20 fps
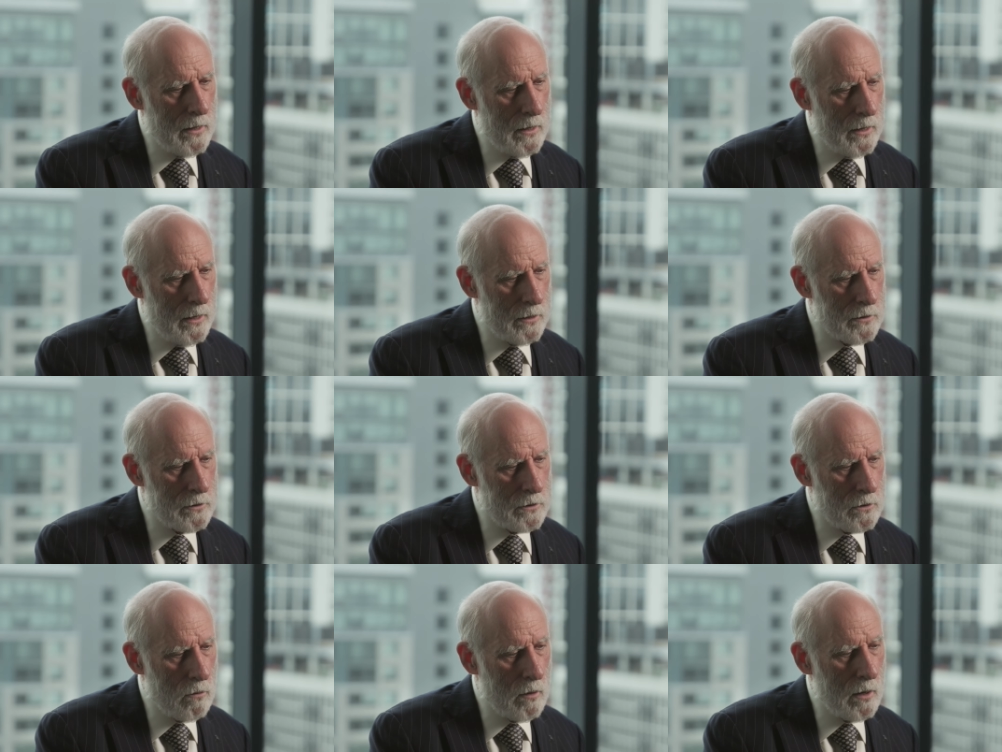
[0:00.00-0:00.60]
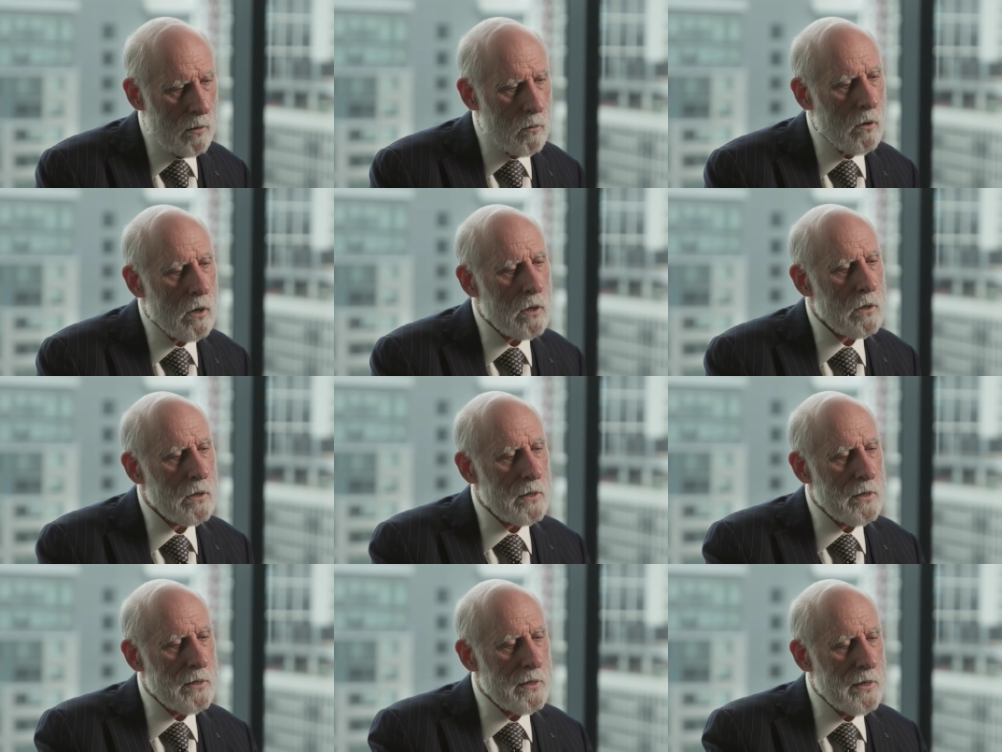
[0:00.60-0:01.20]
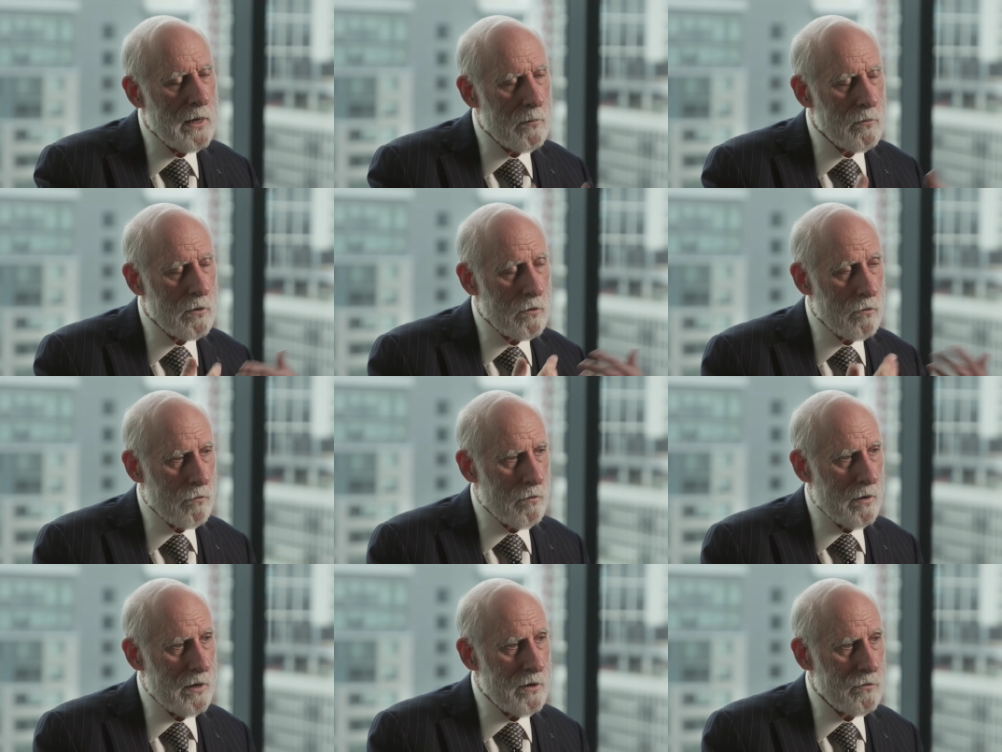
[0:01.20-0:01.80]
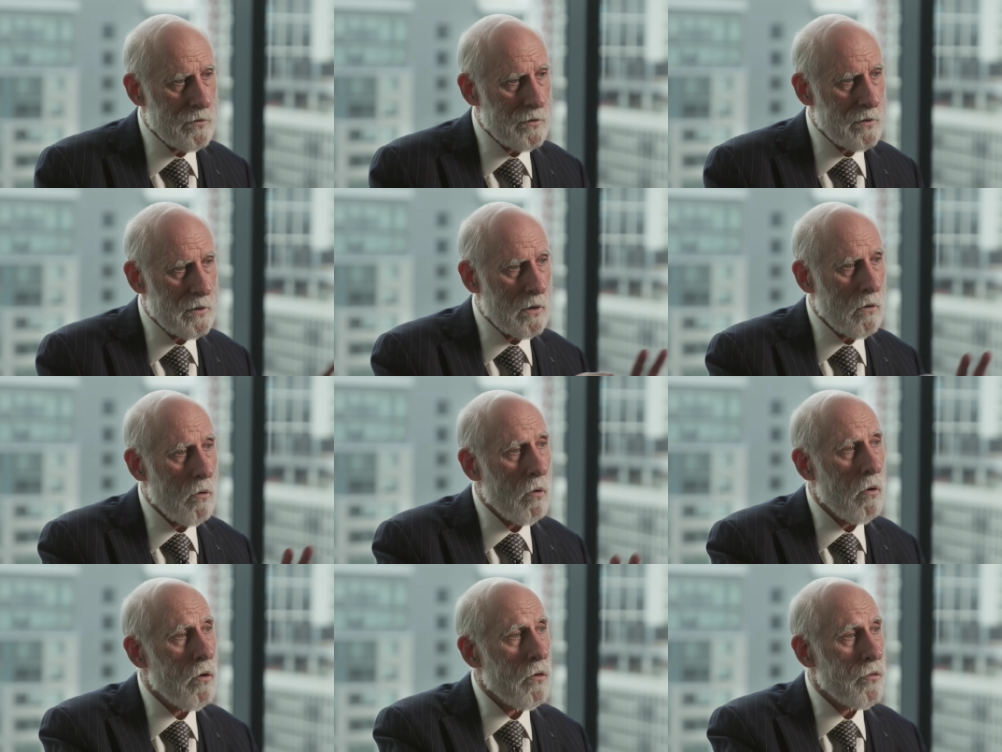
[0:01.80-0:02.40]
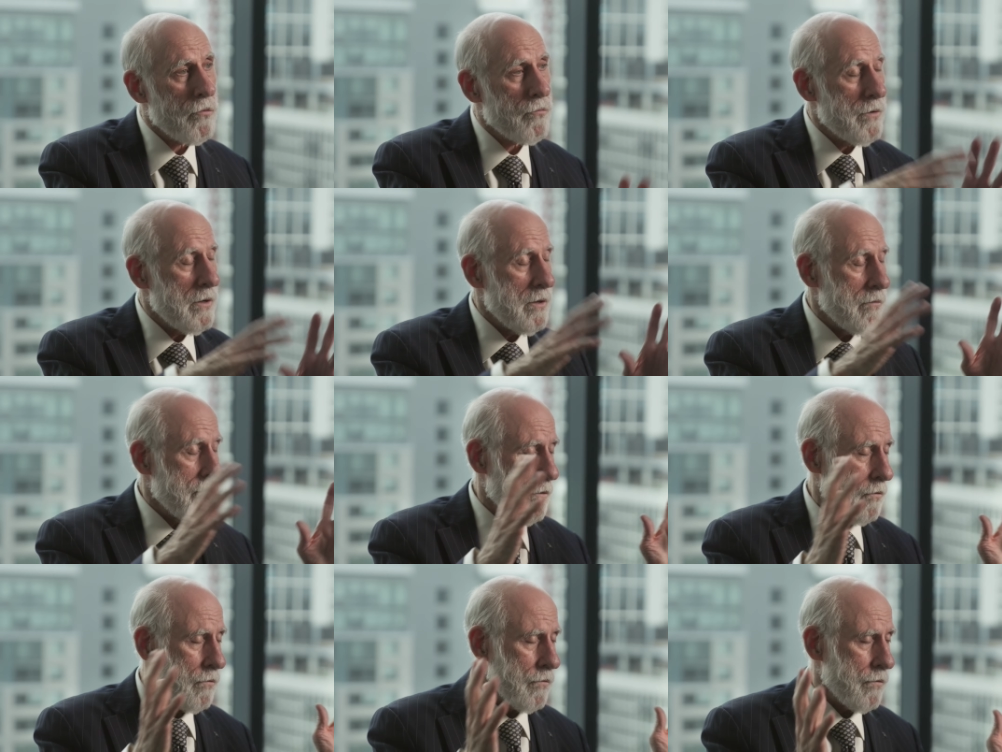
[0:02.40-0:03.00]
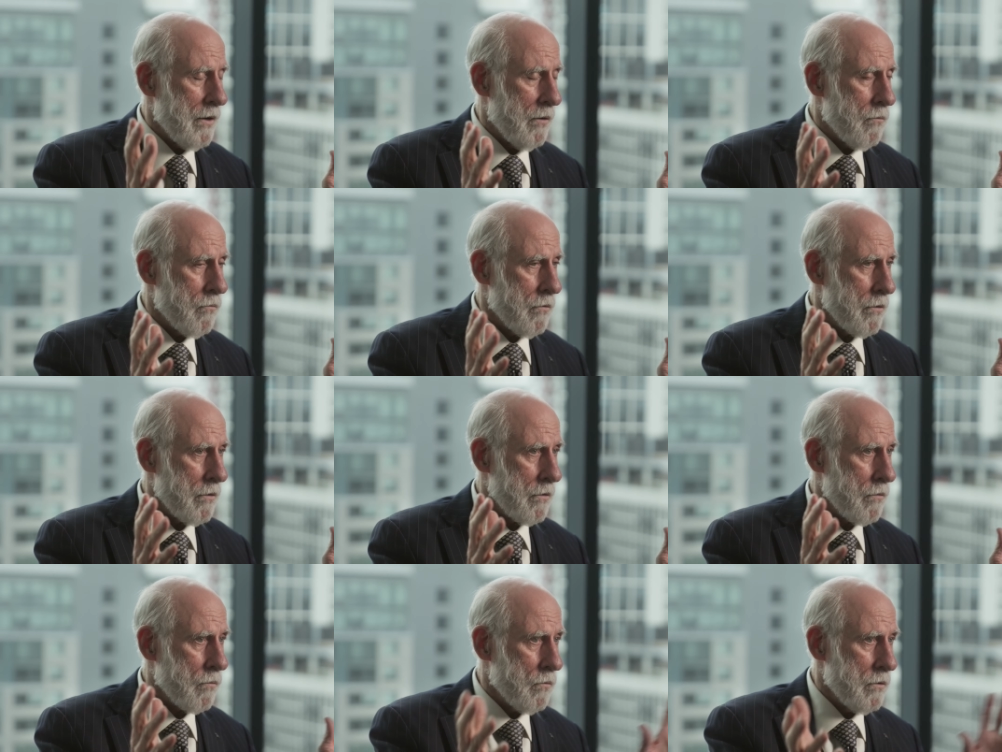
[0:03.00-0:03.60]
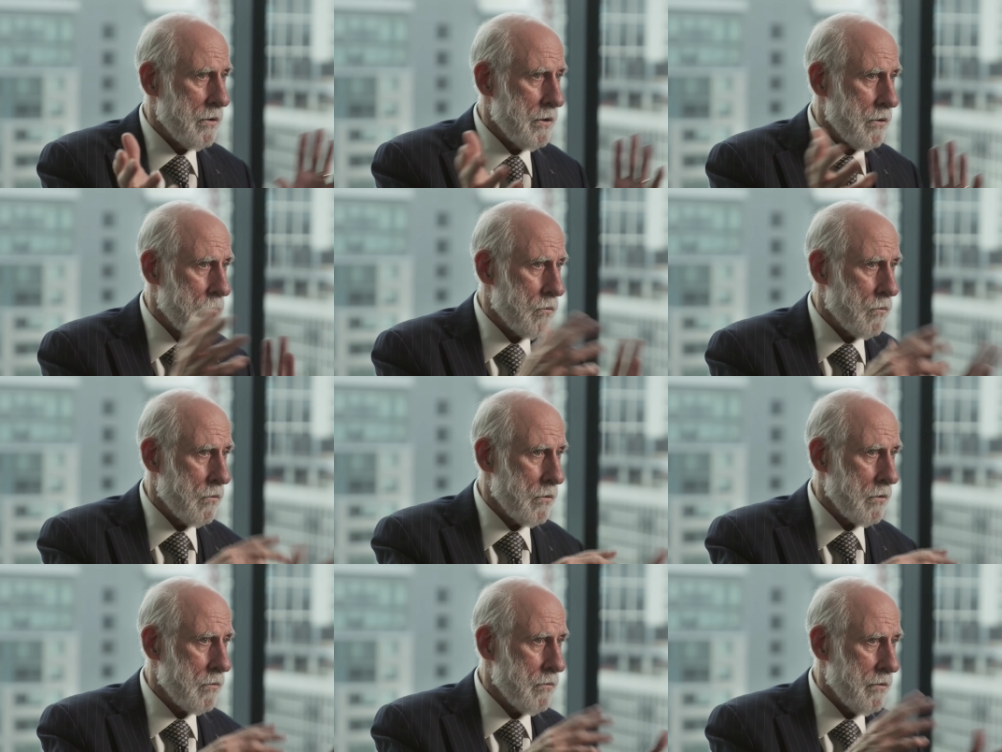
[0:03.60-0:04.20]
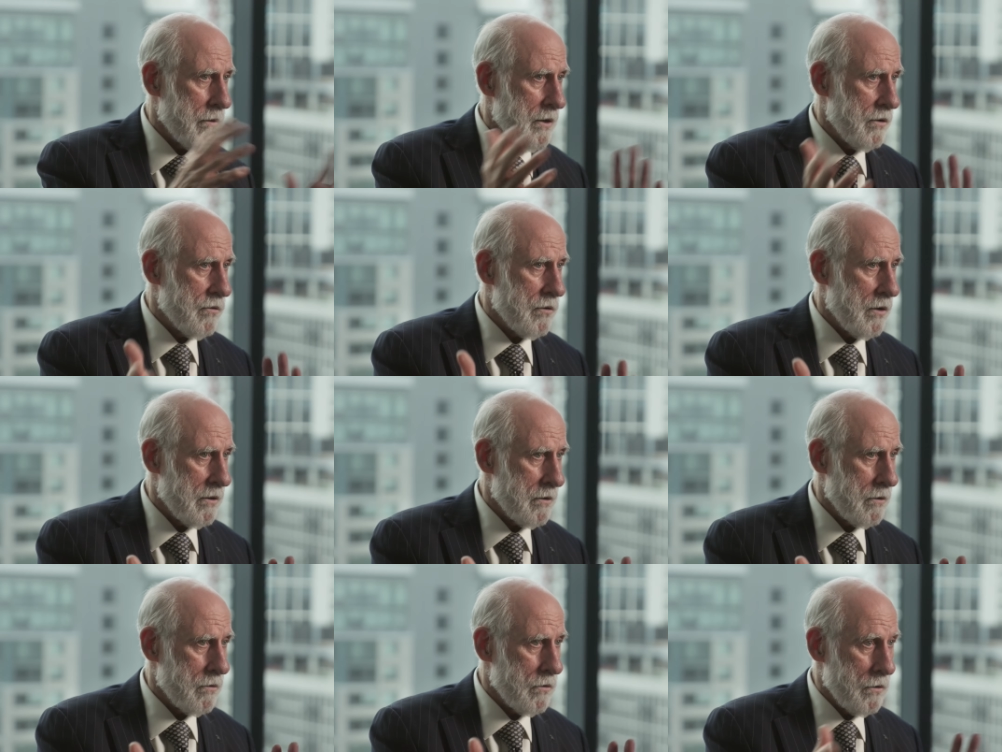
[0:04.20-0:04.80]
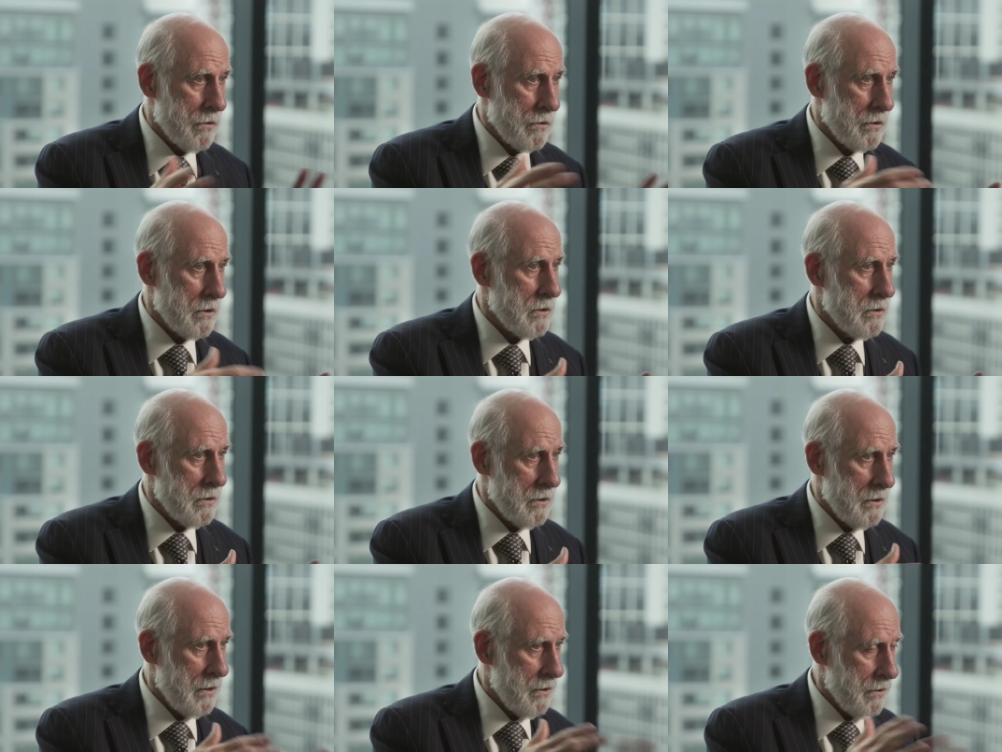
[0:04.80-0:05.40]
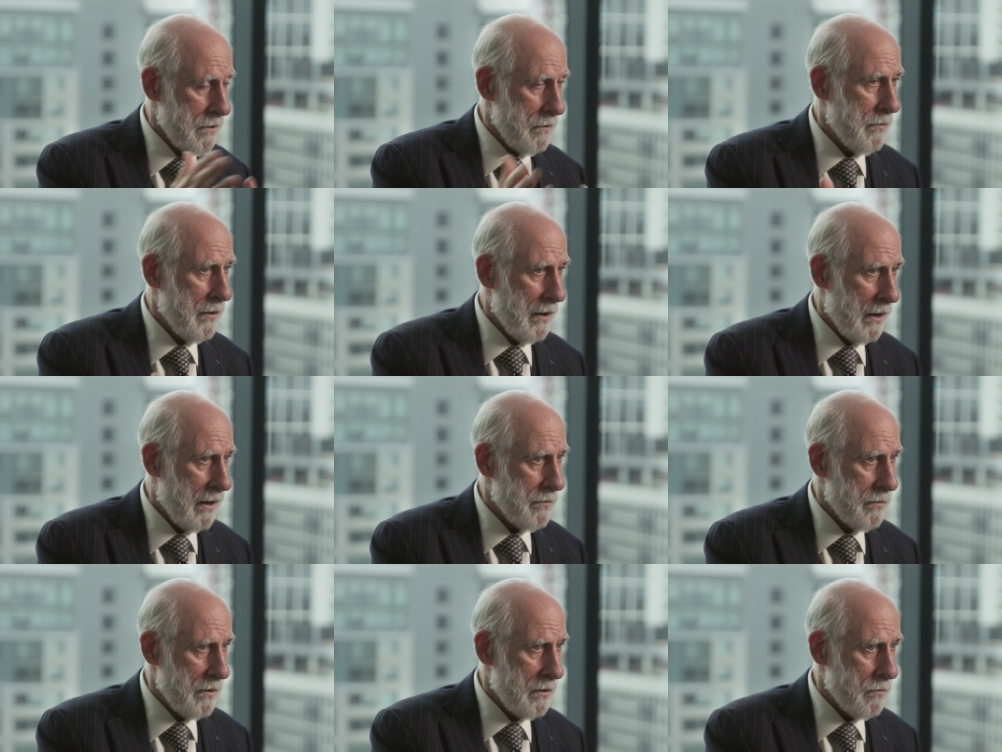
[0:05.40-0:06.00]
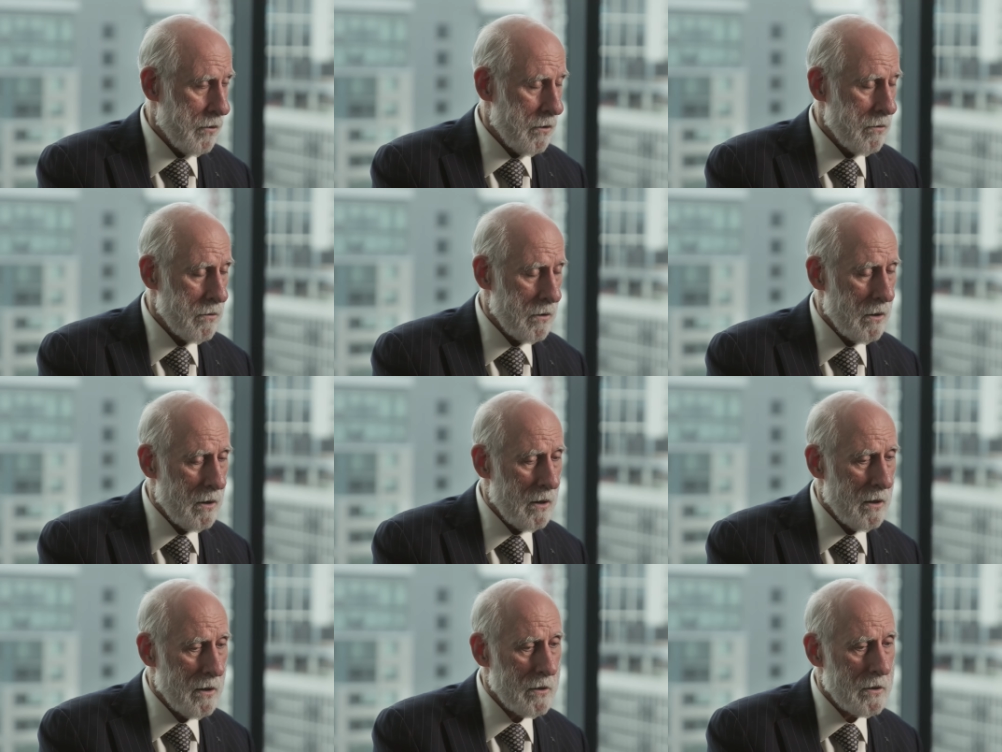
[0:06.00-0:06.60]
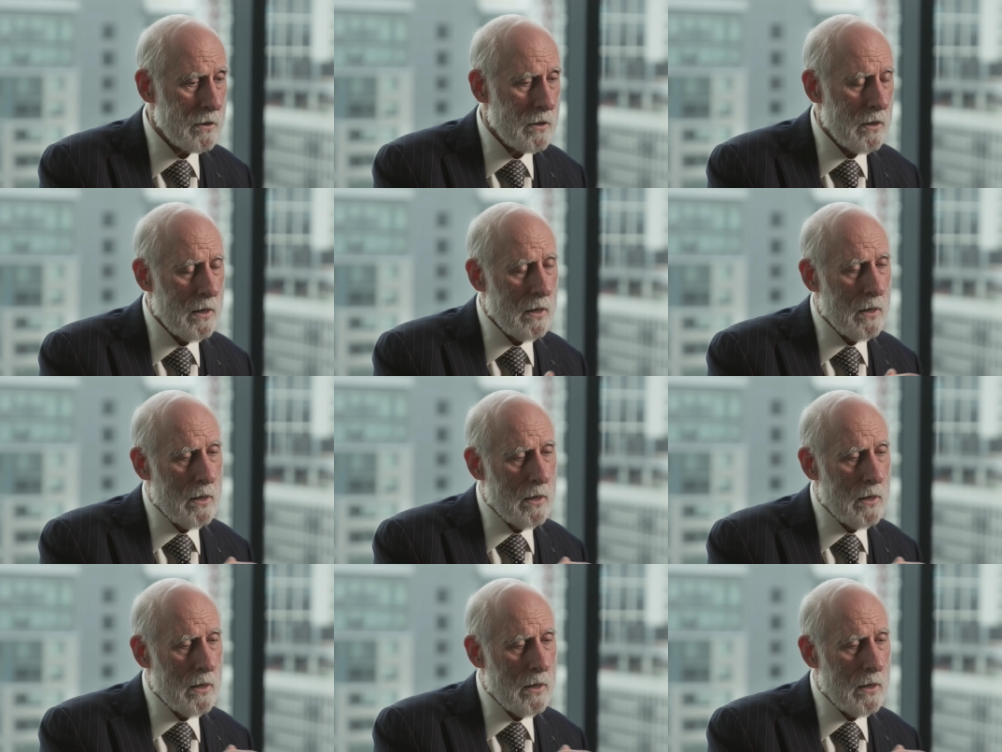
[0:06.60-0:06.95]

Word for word: And so I wanted a demonstration that all three of those networks would interwork with each other using the TCP/IP protocols.